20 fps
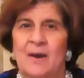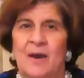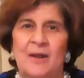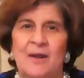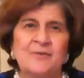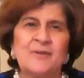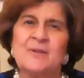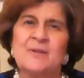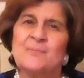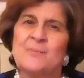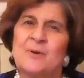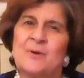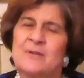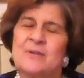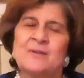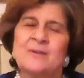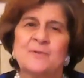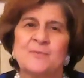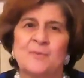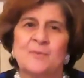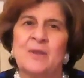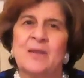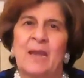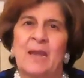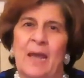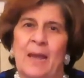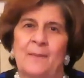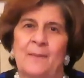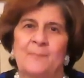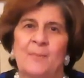I just wanted to
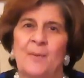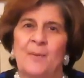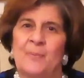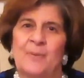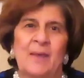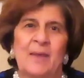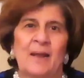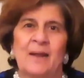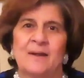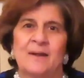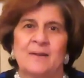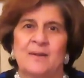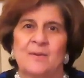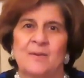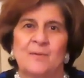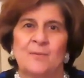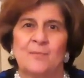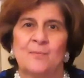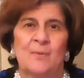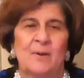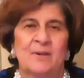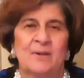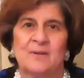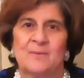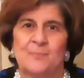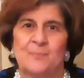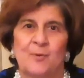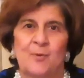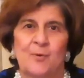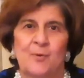recap on the LQ
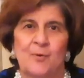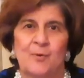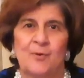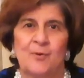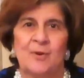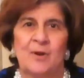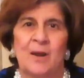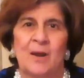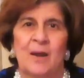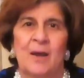once more.